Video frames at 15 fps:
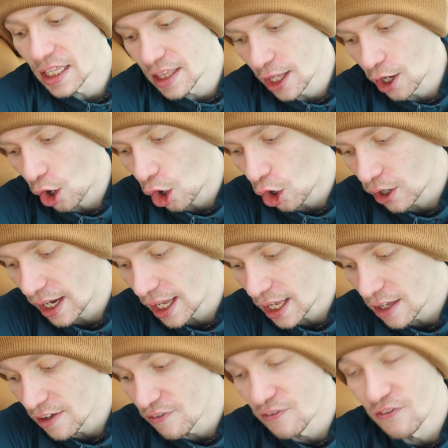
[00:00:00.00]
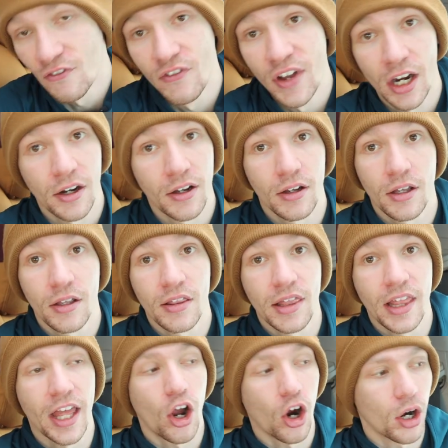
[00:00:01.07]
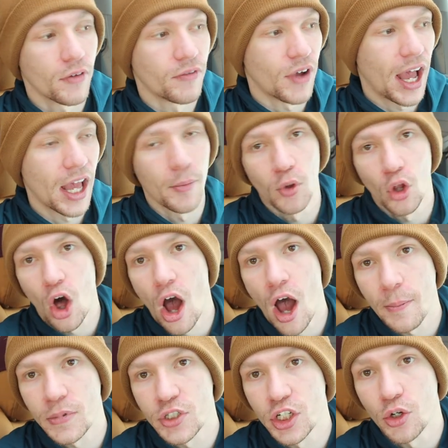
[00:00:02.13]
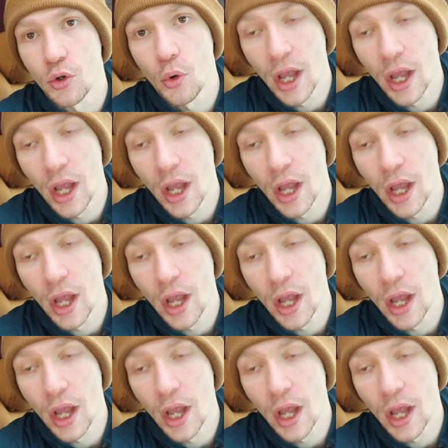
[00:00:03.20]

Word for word: they are a very they are a viable option.